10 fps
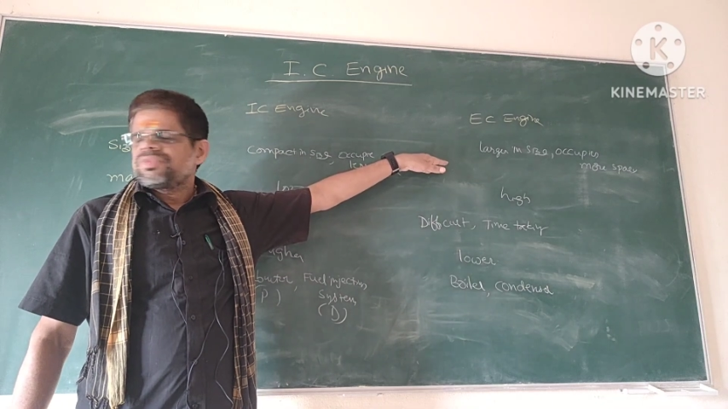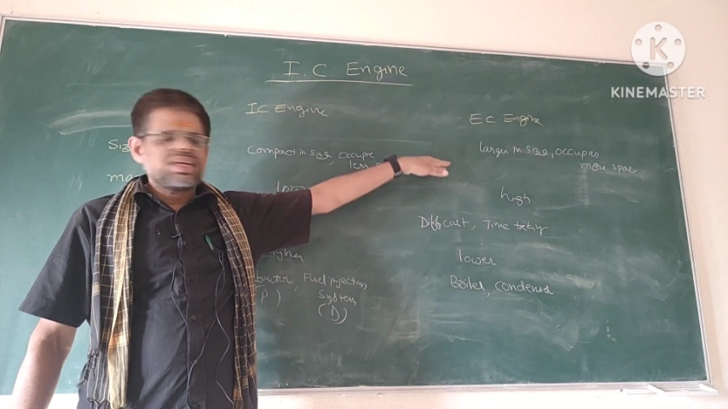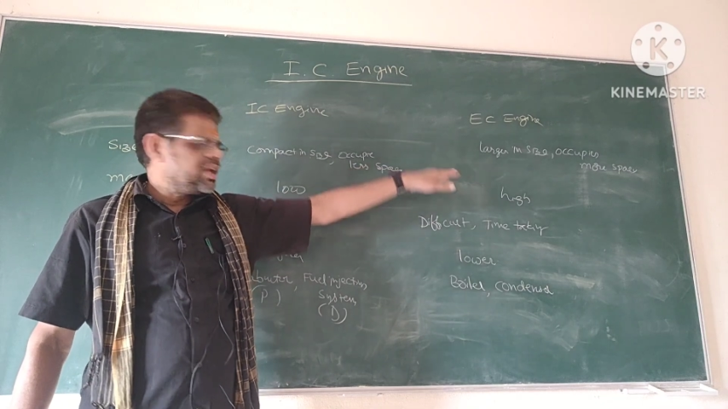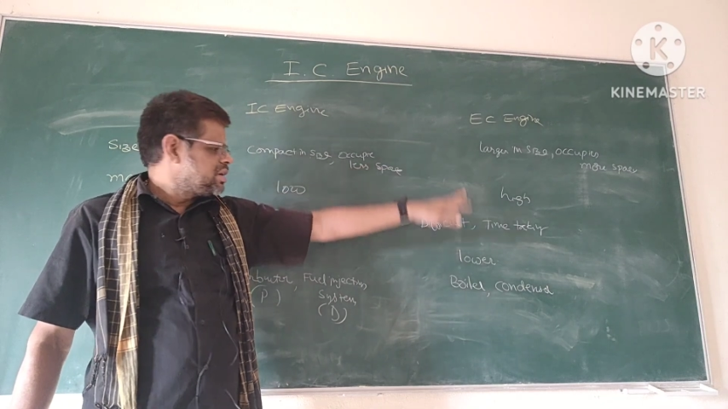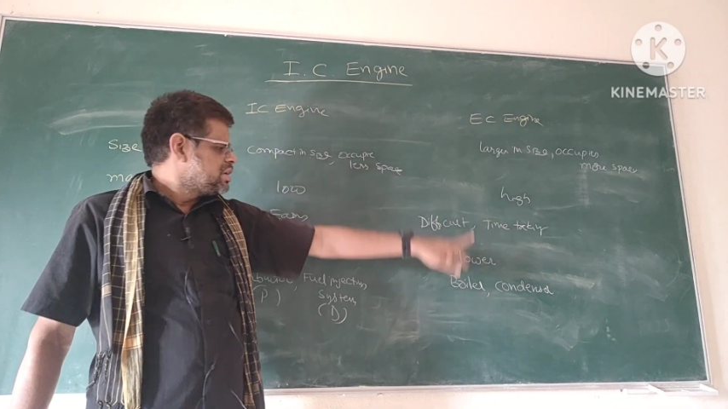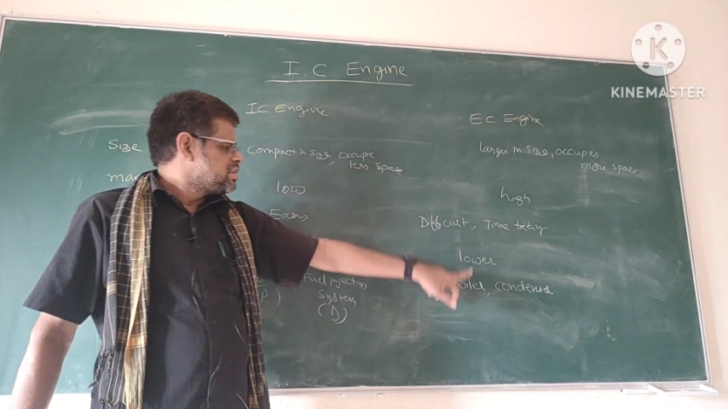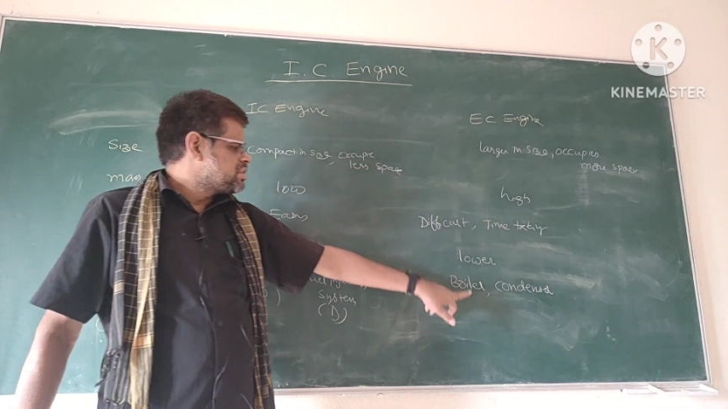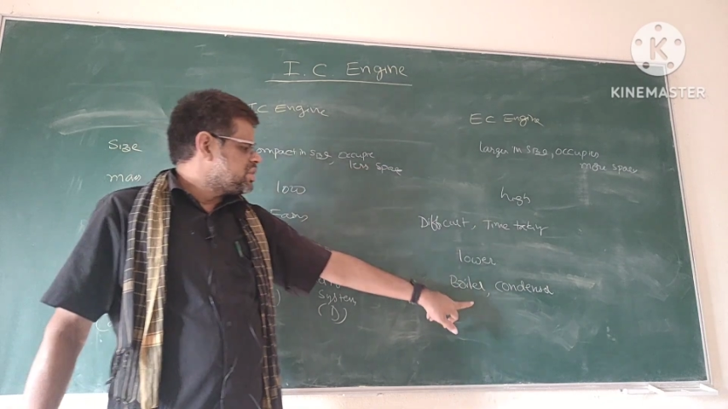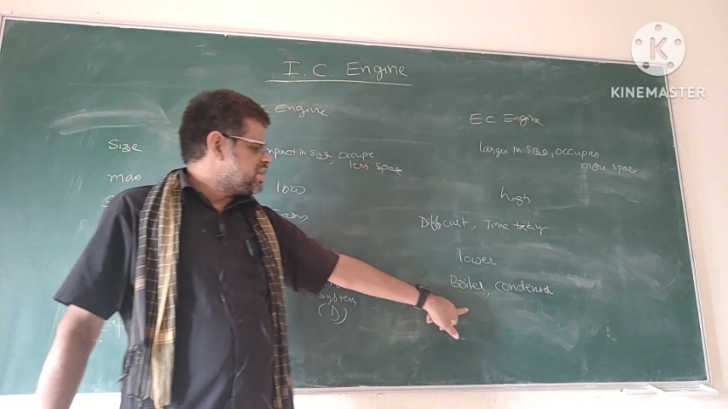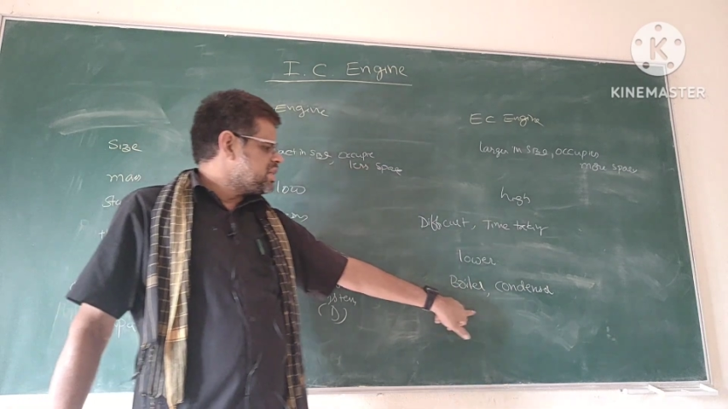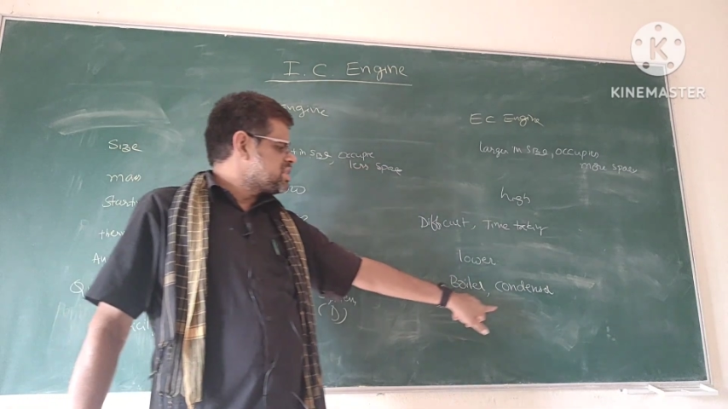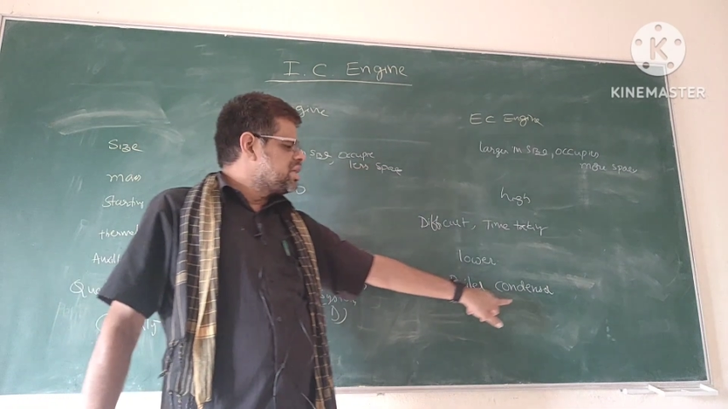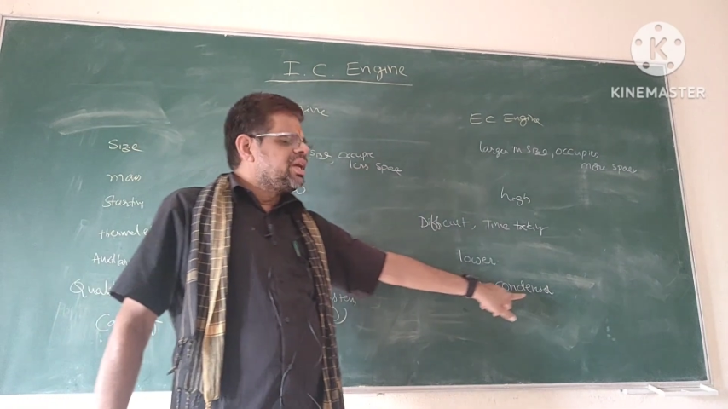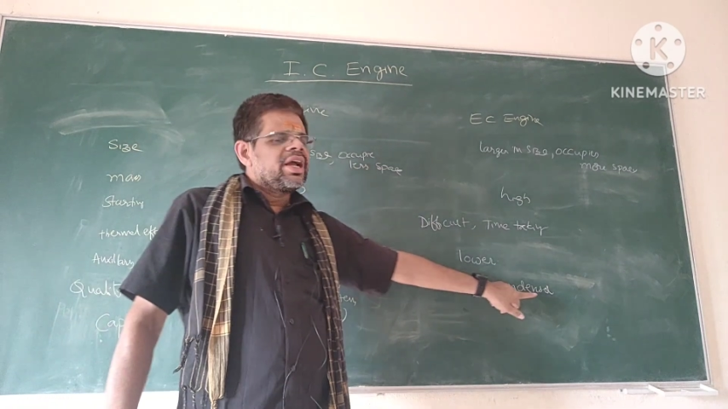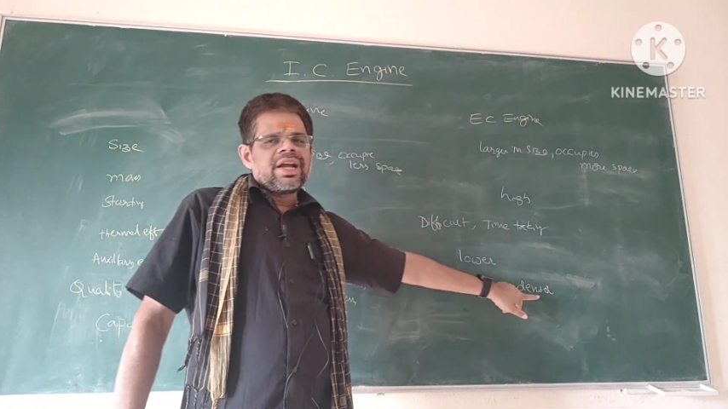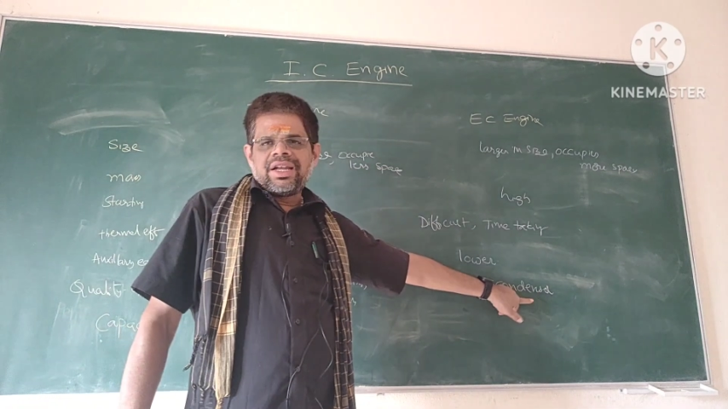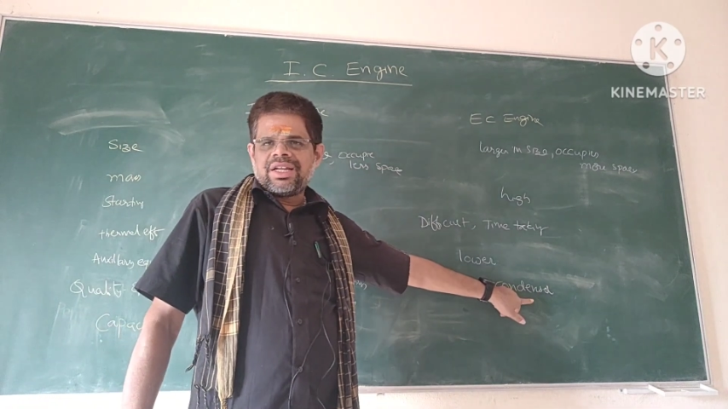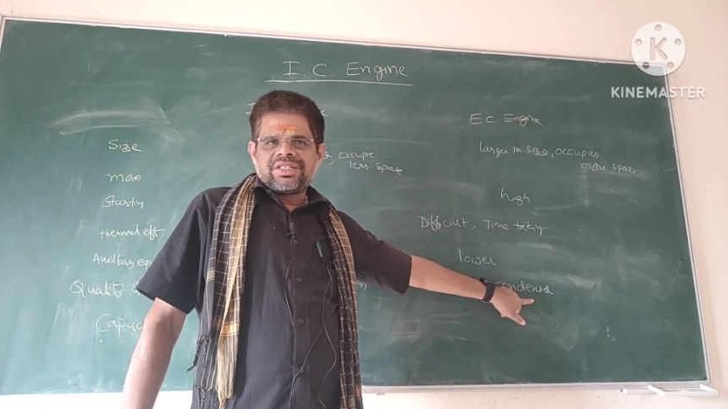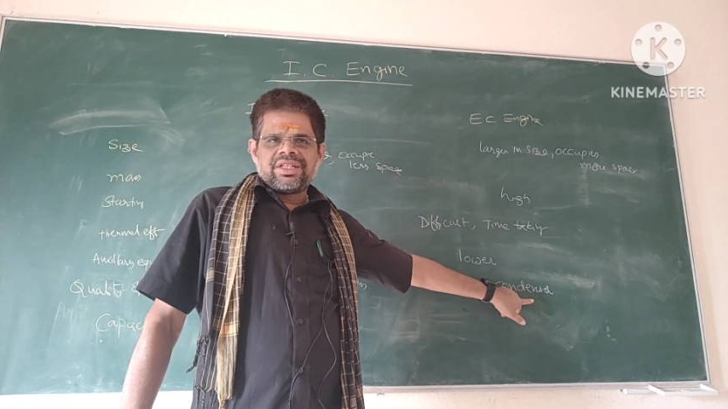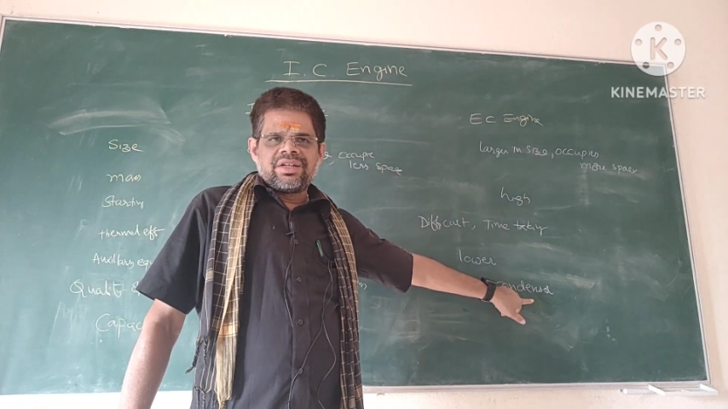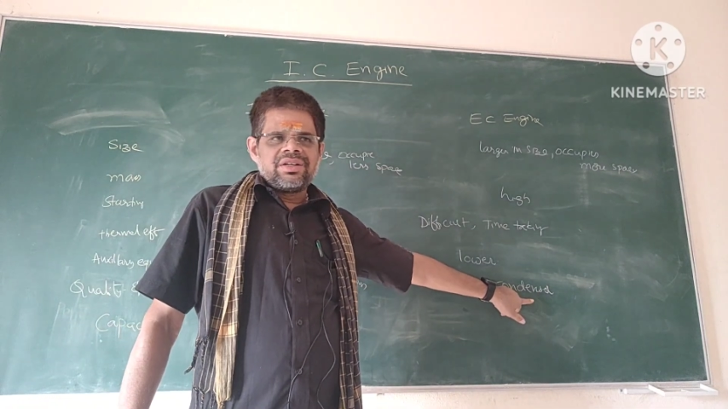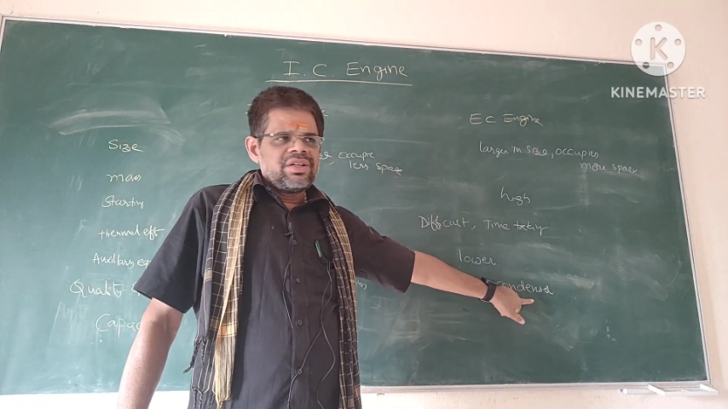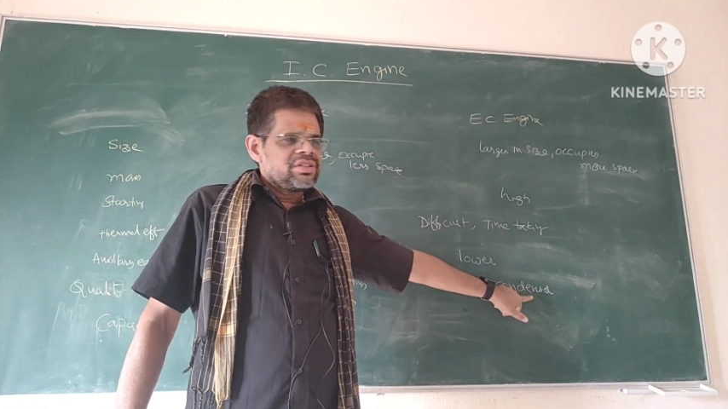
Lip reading: Okay, so that is condenser.